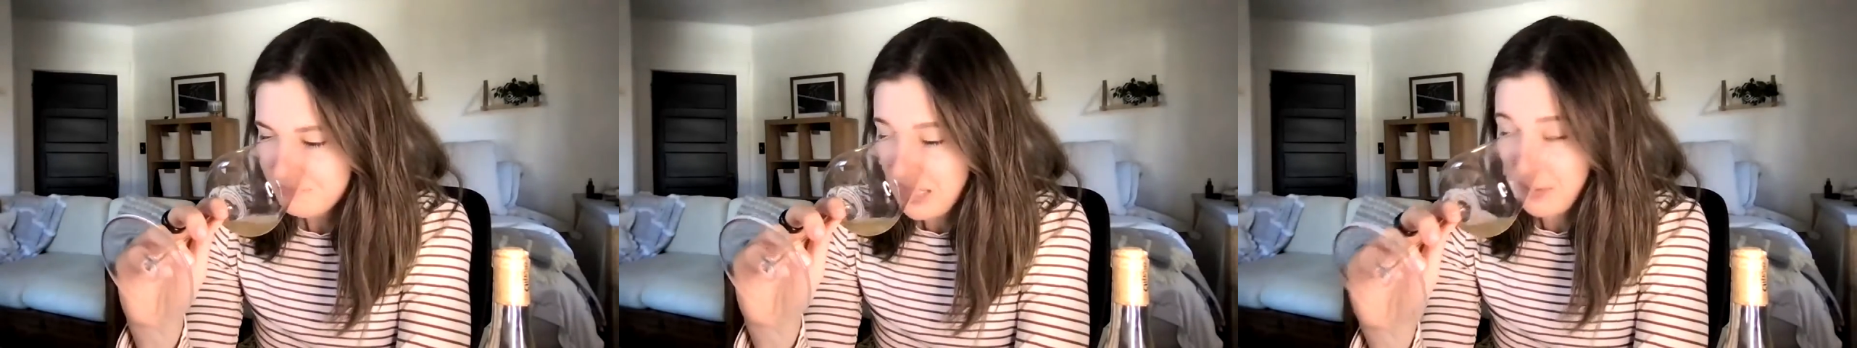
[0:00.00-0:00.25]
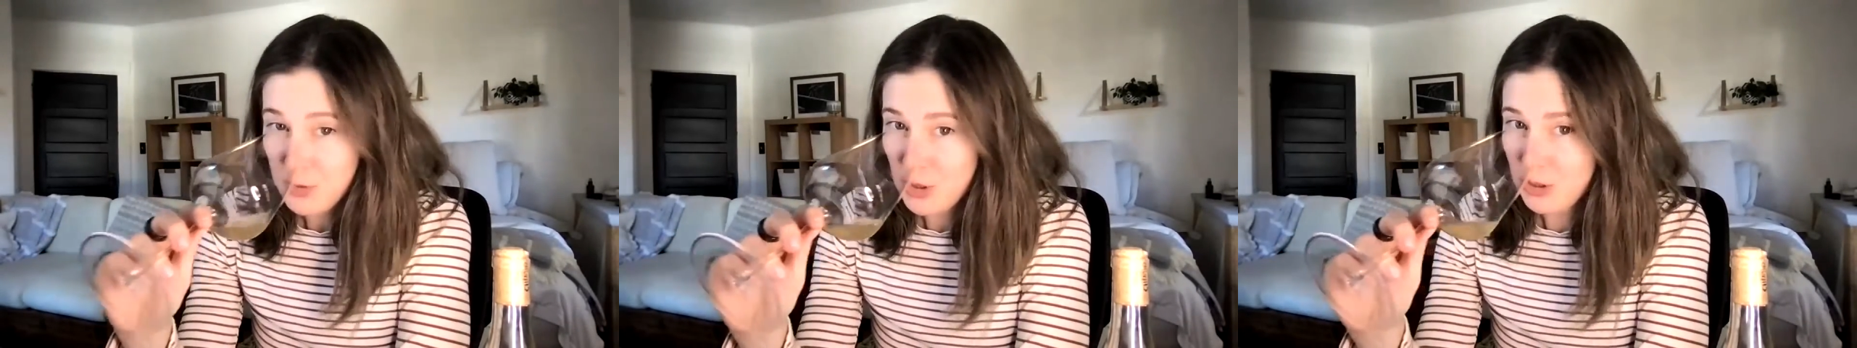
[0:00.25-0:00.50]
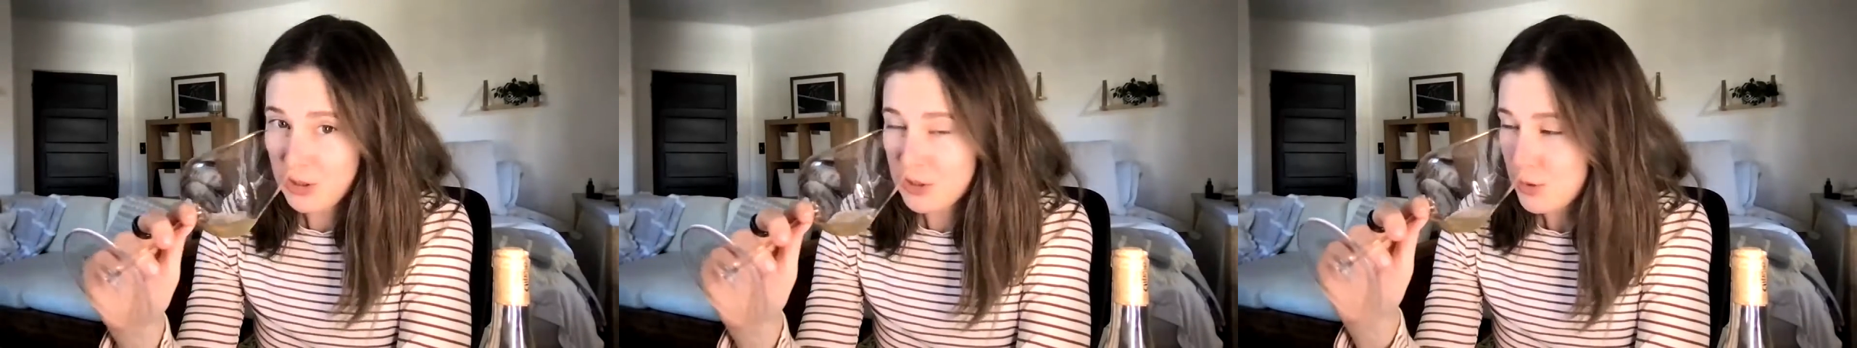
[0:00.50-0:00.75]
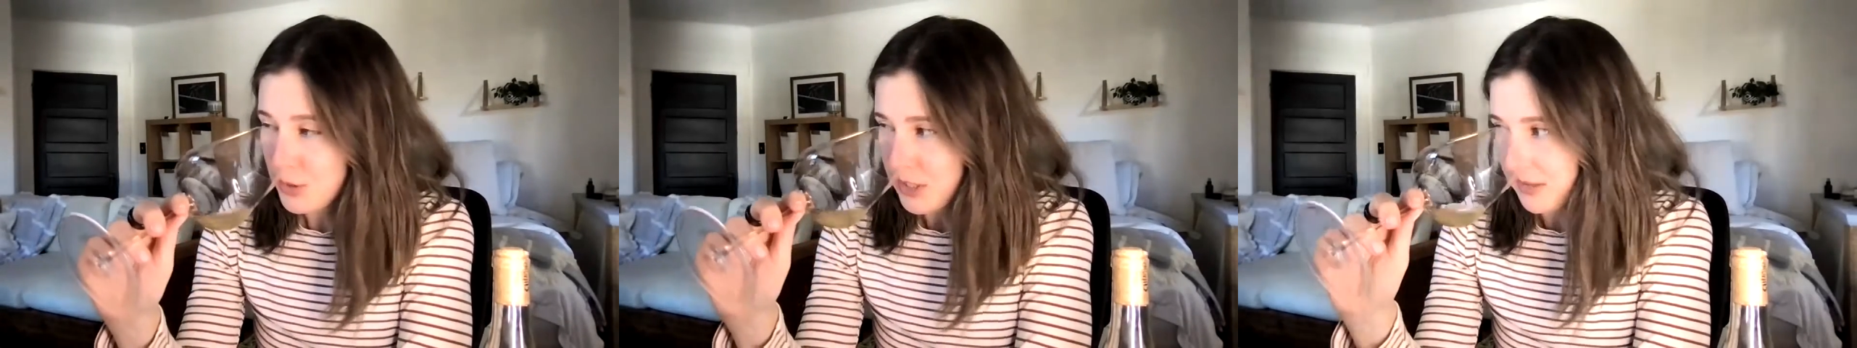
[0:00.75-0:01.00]
I'm sure you could
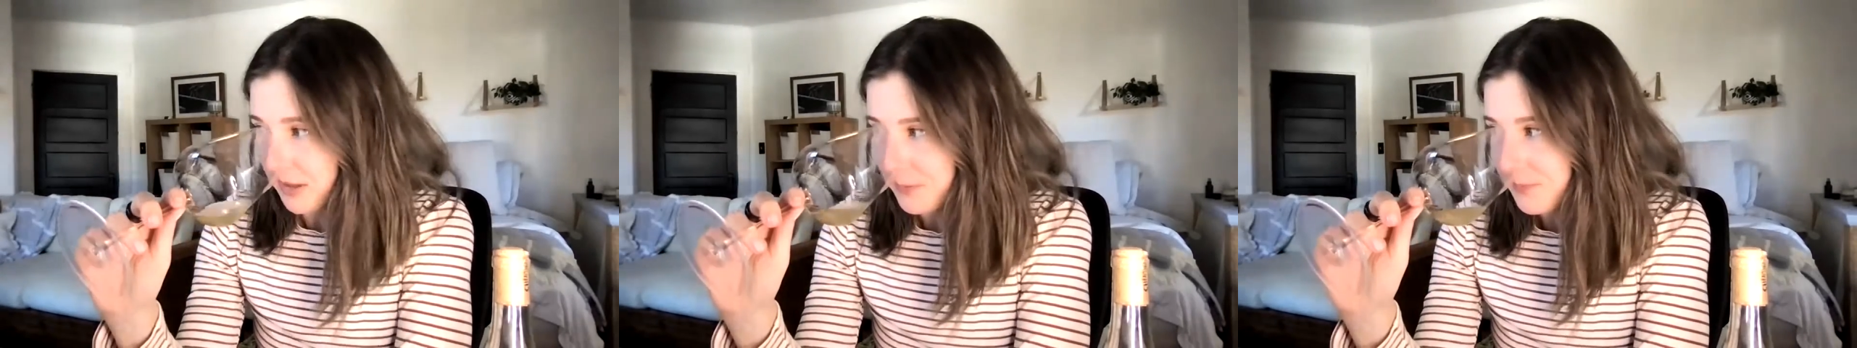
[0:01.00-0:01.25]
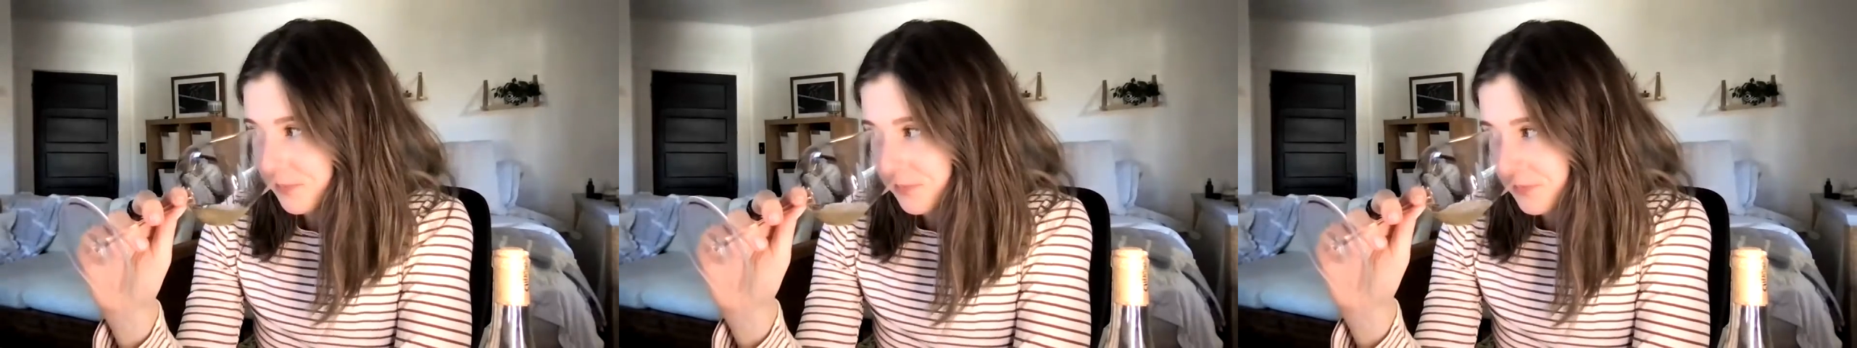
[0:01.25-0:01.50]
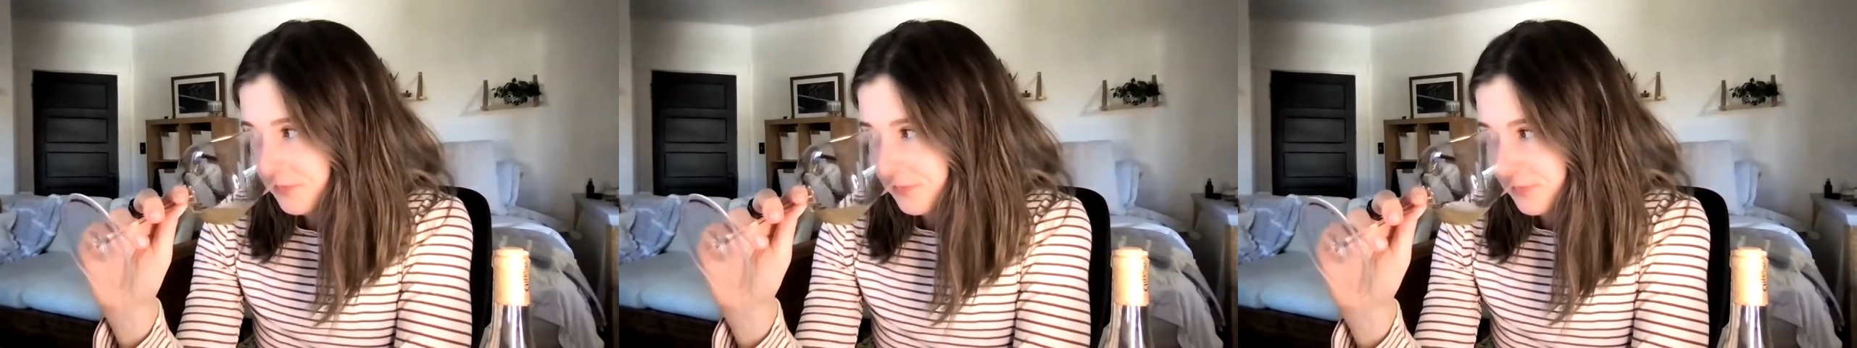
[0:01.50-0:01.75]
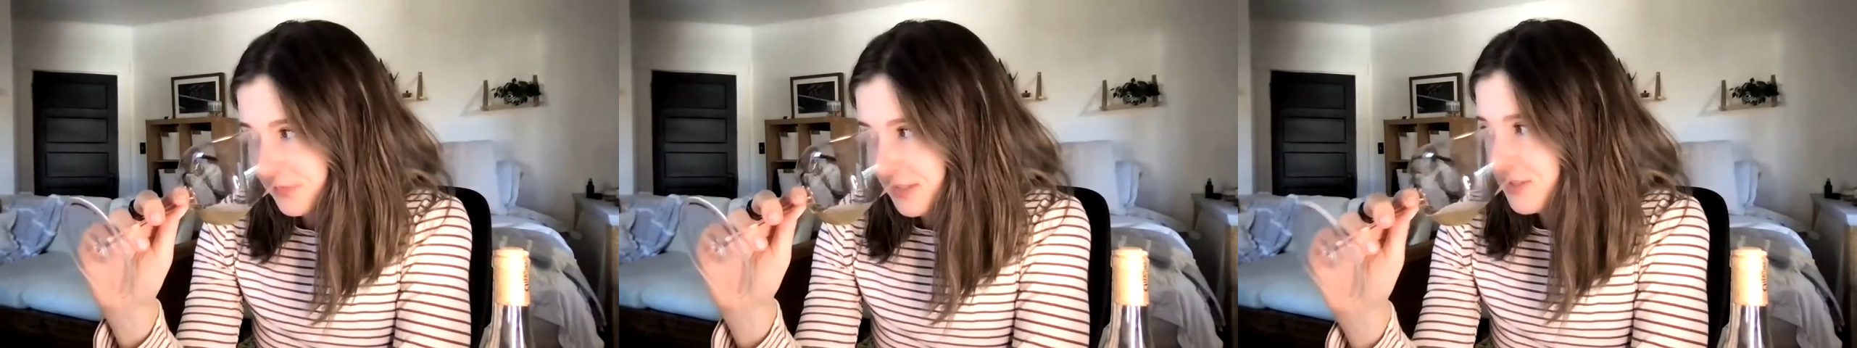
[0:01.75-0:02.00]
sort it out.
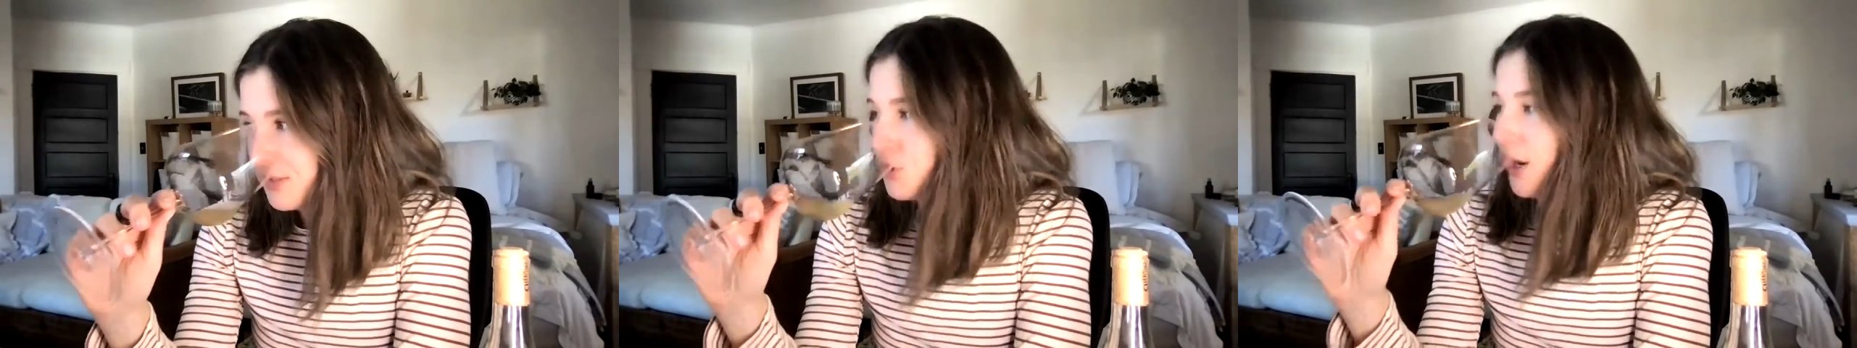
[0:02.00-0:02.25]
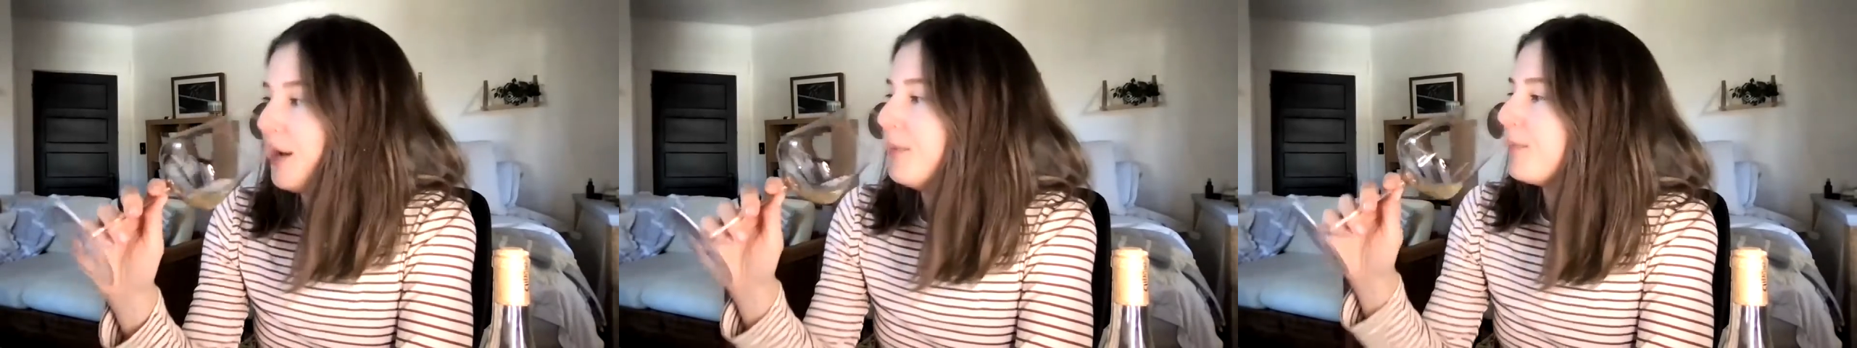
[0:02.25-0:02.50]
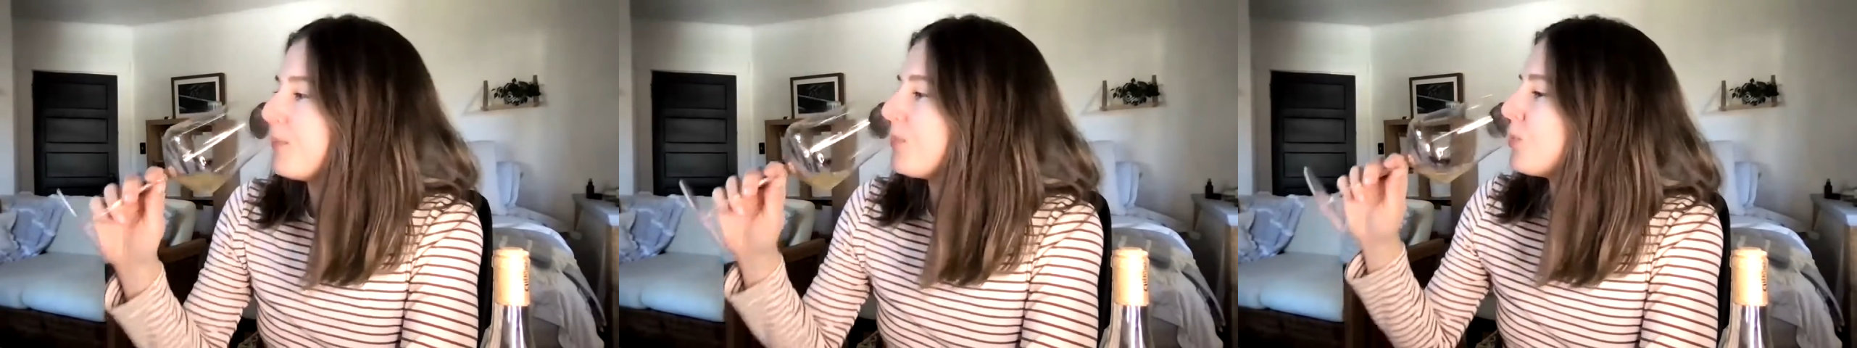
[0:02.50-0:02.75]
So let's try it.